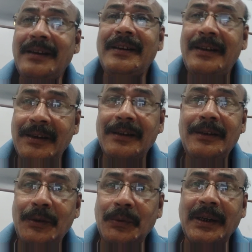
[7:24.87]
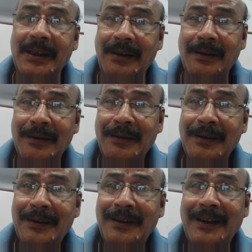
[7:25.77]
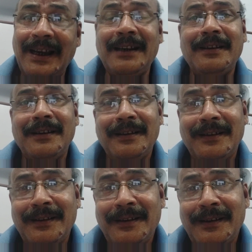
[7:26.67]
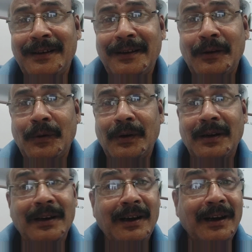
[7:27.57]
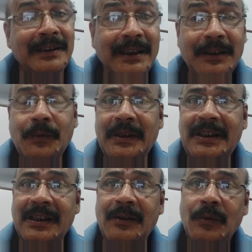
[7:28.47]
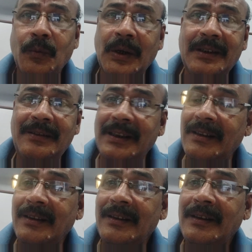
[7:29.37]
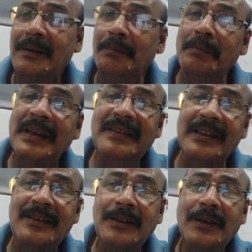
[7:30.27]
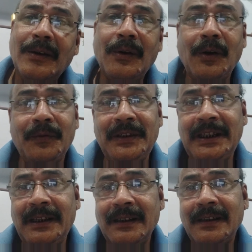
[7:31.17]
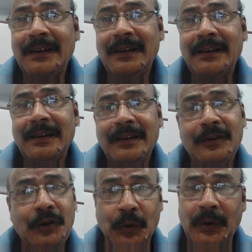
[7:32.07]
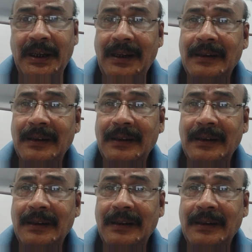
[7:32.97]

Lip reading: returned to Anil. And another question, what is the message of the story?